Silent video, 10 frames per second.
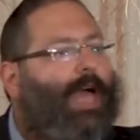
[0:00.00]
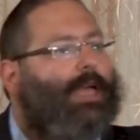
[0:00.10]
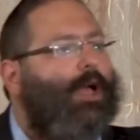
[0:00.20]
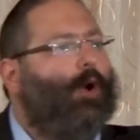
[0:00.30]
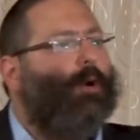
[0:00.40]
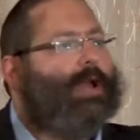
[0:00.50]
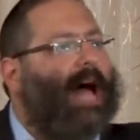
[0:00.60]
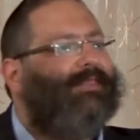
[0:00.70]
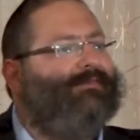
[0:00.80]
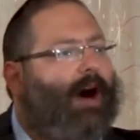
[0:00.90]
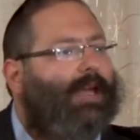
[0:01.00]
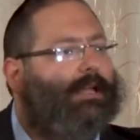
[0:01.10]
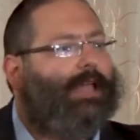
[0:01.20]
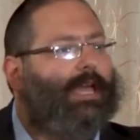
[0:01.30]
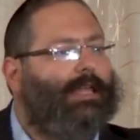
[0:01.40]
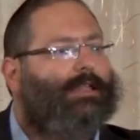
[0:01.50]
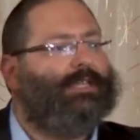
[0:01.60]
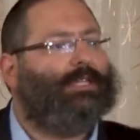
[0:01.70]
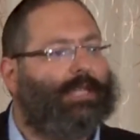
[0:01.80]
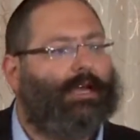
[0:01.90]
way, we're not violating
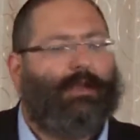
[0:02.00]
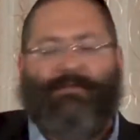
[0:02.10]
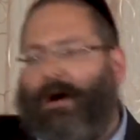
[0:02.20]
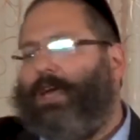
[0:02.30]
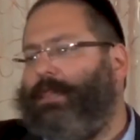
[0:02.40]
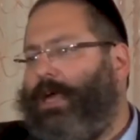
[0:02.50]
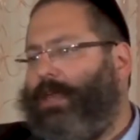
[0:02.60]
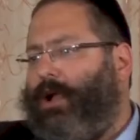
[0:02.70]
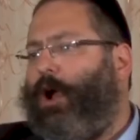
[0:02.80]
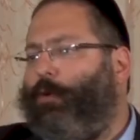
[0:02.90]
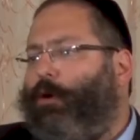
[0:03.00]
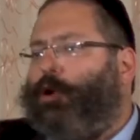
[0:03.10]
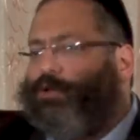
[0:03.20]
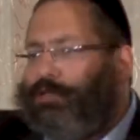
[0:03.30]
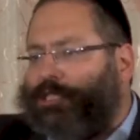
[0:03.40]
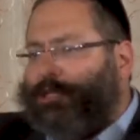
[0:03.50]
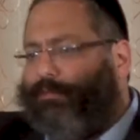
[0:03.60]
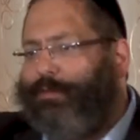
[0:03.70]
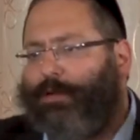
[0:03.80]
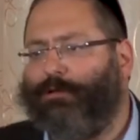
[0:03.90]
the sin of violating our words, which is a
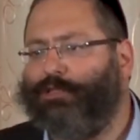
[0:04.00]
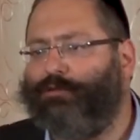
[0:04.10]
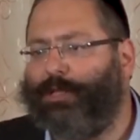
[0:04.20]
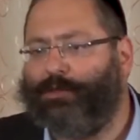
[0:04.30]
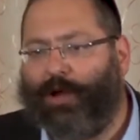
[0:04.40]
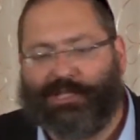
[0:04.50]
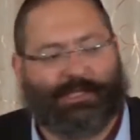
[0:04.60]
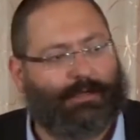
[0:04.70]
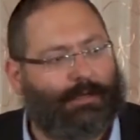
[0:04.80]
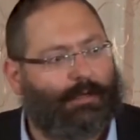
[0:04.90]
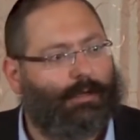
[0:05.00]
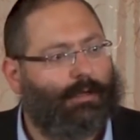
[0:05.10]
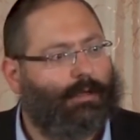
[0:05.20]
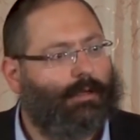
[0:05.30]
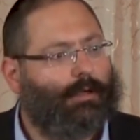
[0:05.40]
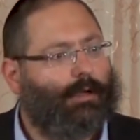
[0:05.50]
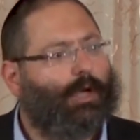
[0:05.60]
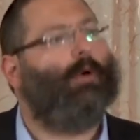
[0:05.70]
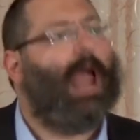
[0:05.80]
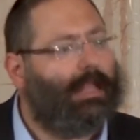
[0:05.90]
biblical transgression.
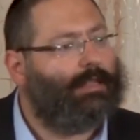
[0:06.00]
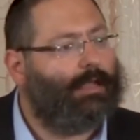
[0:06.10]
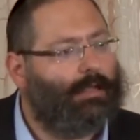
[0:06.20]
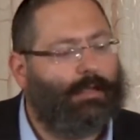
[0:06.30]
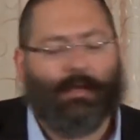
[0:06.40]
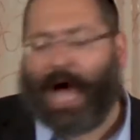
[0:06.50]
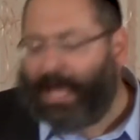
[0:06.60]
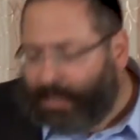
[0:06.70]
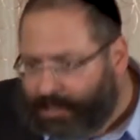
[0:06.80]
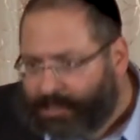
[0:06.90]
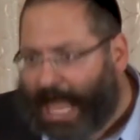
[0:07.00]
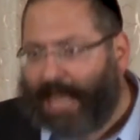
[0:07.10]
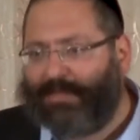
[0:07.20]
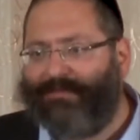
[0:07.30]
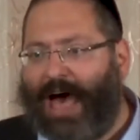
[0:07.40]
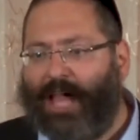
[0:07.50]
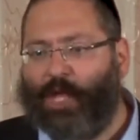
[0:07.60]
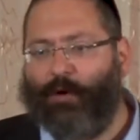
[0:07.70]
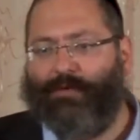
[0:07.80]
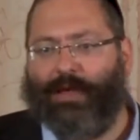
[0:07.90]
Granted, I understand the
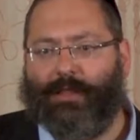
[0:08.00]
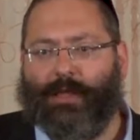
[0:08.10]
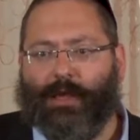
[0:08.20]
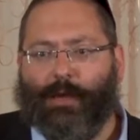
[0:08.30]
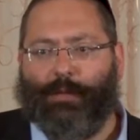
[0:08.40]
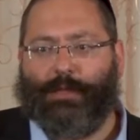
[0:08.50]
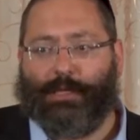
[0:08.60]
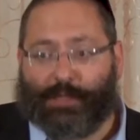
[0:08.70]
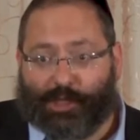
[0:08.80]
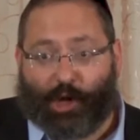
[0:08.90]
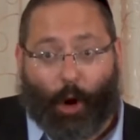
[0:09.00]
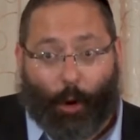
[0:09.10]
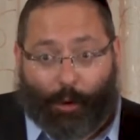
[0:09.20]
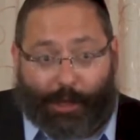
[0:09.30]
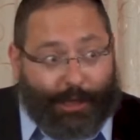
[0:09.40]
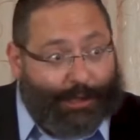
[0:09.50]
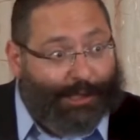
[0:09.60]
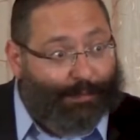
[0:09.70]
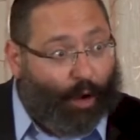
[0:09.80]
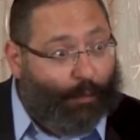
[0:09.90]
value of it, but this is the
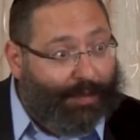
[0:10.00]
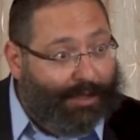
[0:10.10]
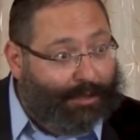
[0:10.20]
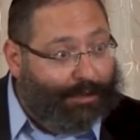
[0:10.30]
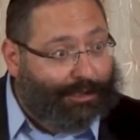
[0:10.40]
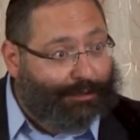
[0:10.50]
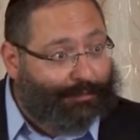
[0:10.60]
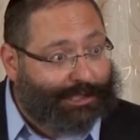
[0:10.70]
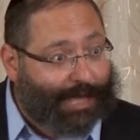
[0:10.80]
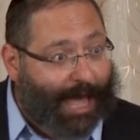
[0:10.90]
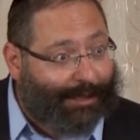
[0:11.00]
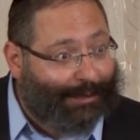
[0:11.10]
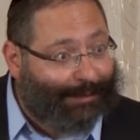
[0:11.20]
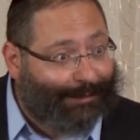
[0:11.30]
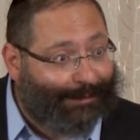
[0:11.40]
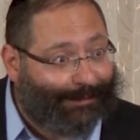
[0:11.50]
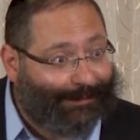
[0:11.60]
holiest moment in the Jewish calendar.